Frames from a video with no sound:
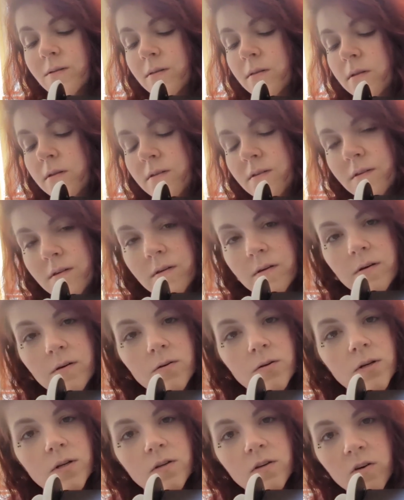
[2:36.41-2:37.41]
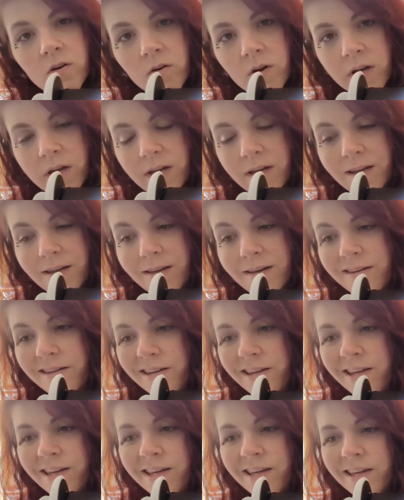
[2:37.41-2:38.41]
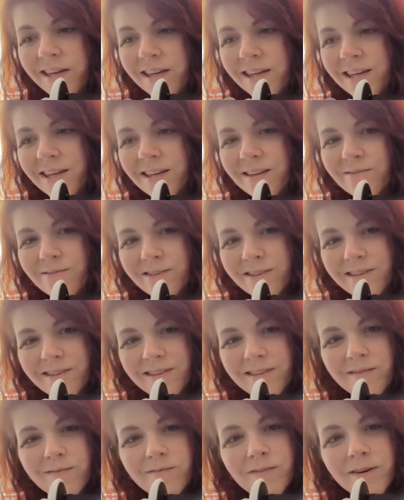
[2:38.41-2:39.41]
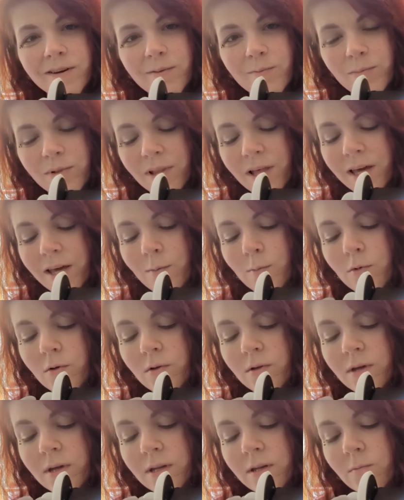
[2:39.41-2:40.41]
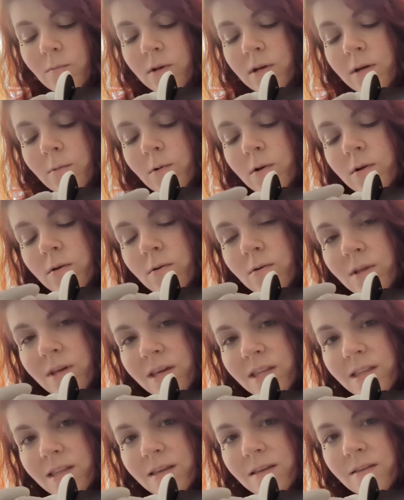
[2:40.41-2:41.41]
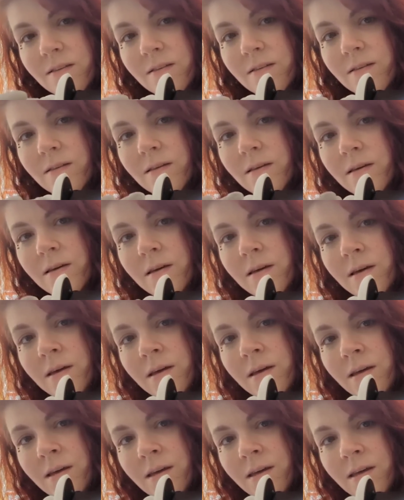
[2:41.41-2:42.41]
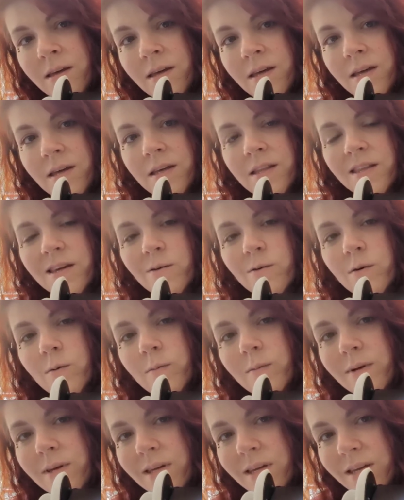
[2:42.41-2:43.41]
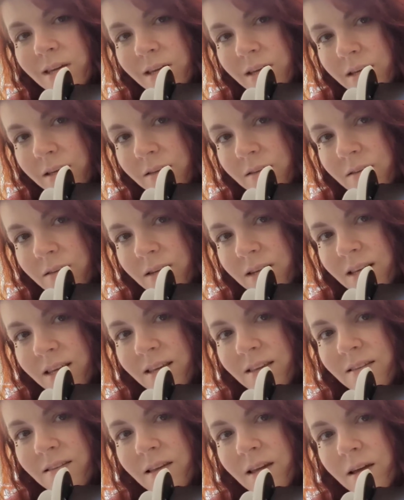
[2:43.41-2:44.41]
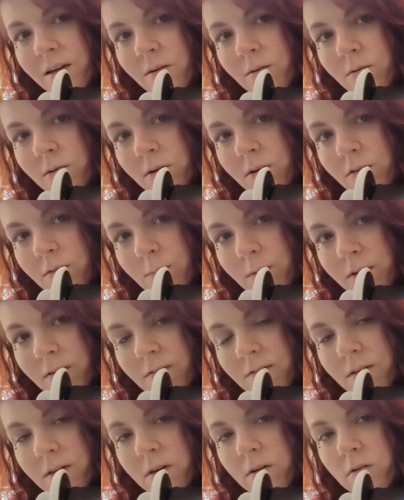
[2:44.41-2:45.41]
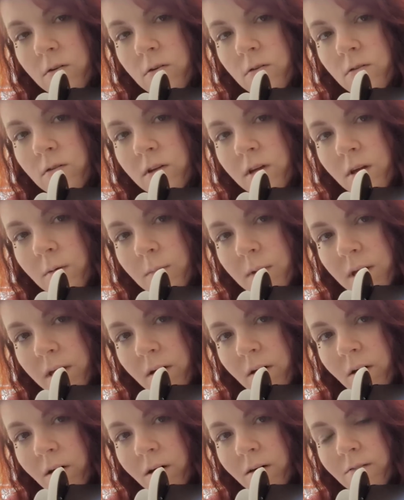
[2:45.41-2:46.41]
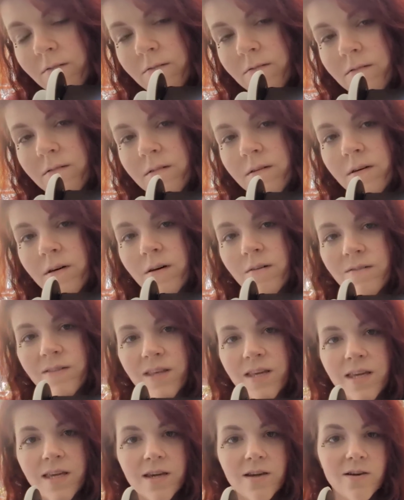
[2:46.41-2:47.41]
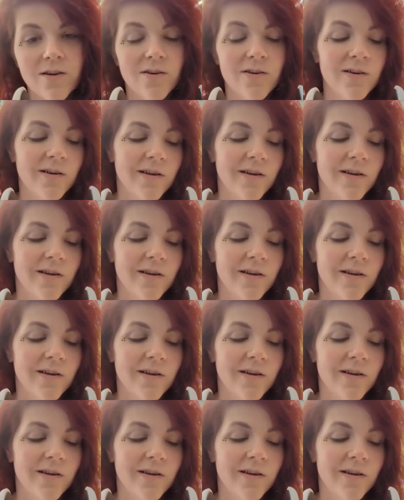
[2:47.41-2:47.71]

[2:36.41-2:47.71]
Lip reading: The silicone had degraded. It was very pliable, and when I would go like this, there would be a sticky sound of my fingers coming off of the ear.